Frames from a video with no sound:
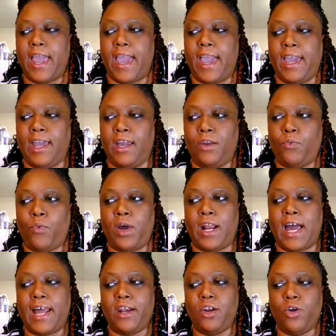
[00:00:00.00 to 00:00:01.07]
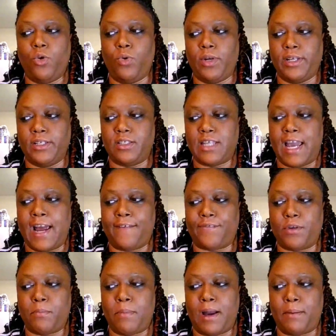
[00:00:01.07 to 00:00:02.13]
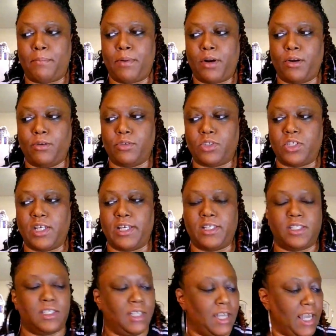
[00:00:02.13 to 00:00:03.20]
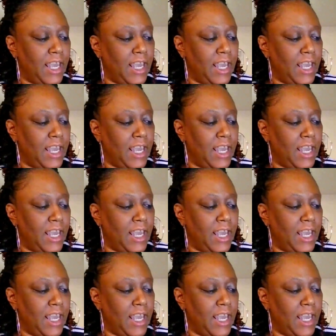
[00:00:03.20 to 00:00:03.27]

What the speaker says: And what I noticed after my burn test